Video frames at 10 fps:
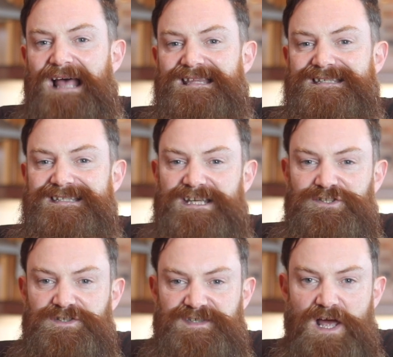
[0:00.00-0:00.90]
and
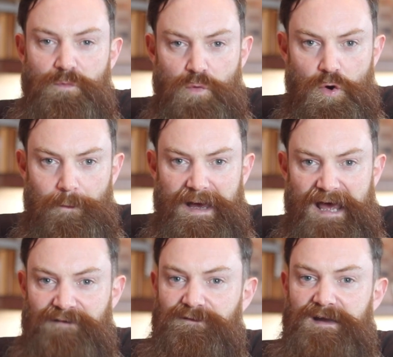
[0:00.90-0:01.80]
citrus aroma
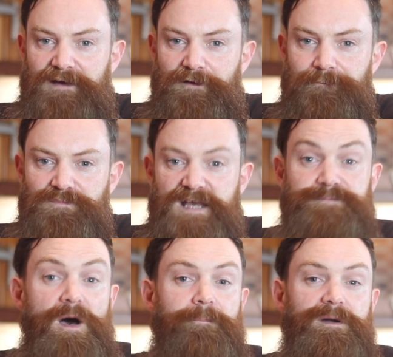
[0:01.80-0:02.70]
and flavour. It's
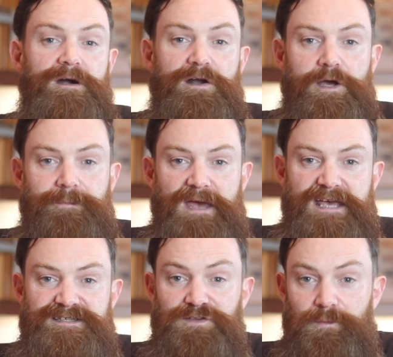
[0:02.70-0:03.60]
popular in
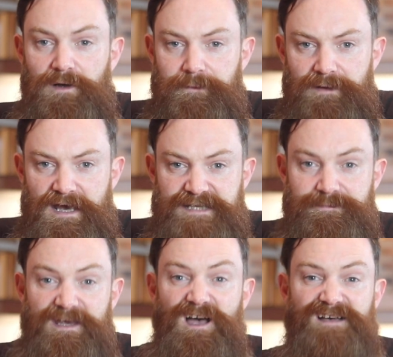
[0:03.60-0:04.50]
IPAs and double IPAs
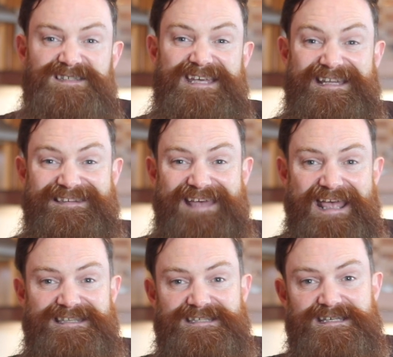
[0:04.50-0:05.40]
because the
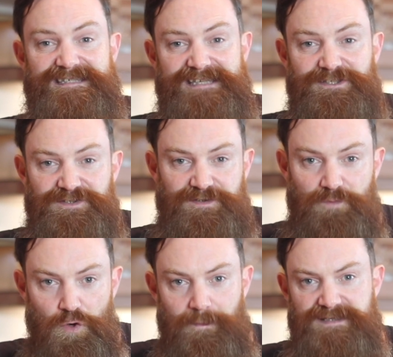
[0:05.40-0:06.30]
intense citrus
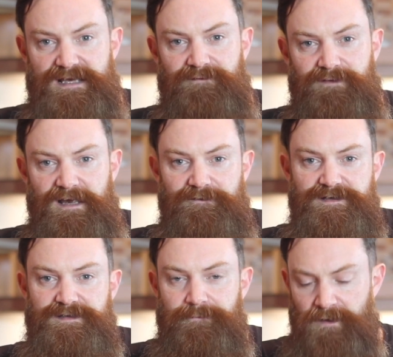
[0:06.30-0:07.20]
aromas and
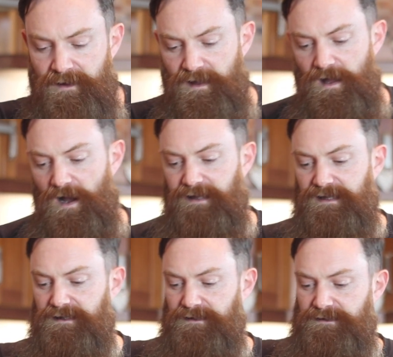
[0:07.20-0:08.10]
flavours. I
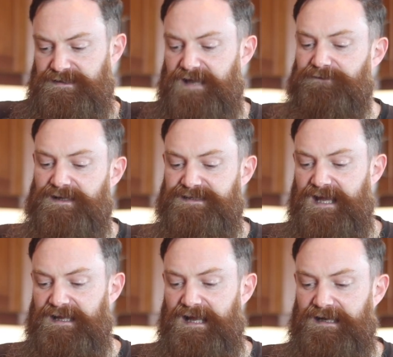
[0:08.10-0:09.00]
can safely
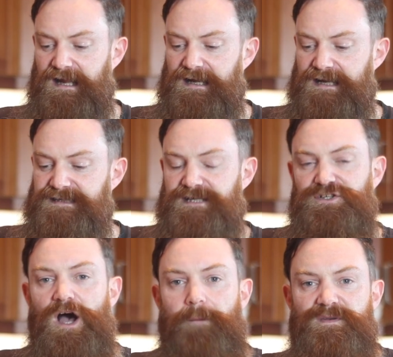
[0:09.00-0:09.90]
say that
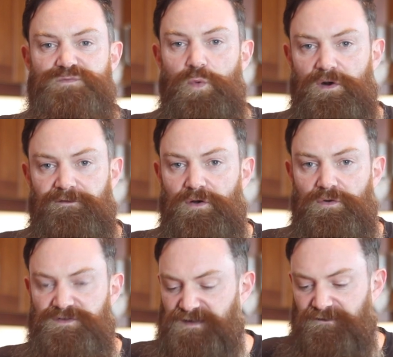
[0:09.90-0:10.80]
Citra hop is one of
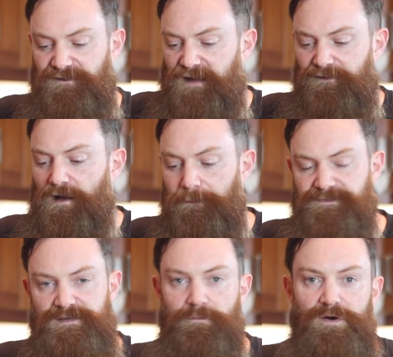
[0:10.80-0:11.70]
those favourite
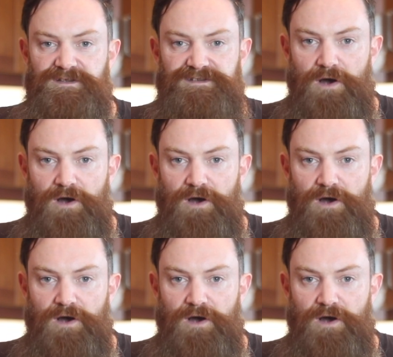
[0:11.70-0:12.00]
hops amongst